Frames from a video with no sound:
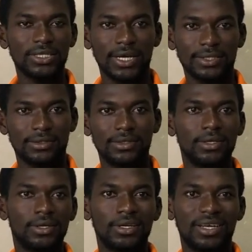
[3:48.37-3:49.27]
as
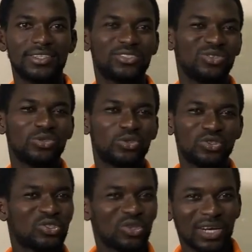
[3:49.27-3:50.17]
to
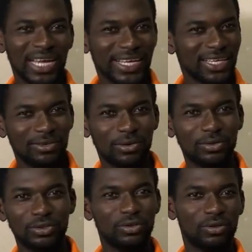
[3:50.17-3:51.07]
your liking or
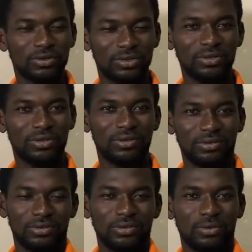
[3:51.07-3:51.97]
to your
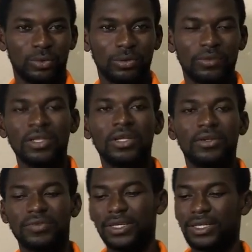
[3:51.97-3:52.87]
will.
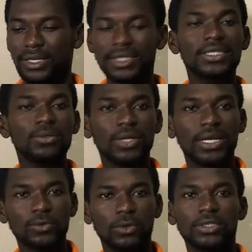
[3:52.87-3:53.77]
Then the next thing we
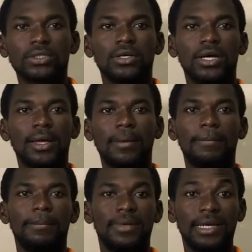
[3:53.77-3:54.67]
learned was
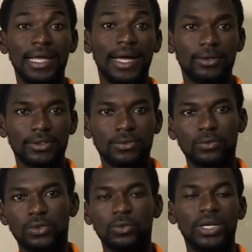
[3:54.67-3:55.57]
layouts.
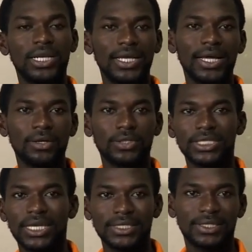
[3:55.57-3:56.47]
So with a layout,
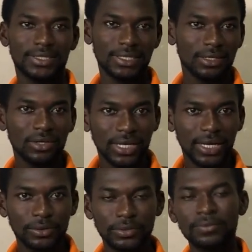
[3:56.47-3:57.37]
there is a single
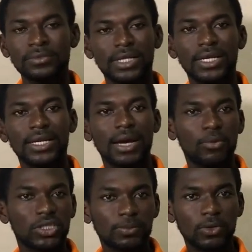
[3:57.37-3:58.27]
layout, and then there are
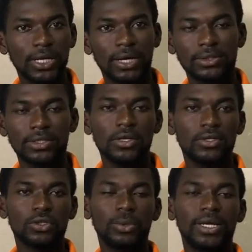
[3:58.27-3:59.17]
multiple layouts.
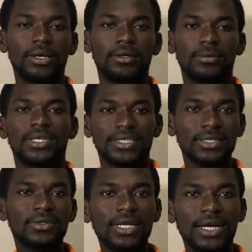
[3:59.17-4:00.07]
So with a
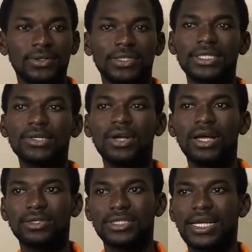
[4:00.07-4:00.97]
single layout, the single
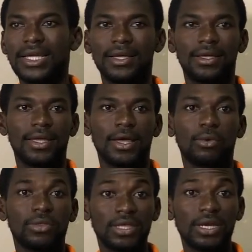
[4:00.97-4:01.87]
layout is like a
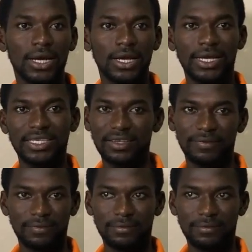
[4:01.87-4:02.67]
container, a div.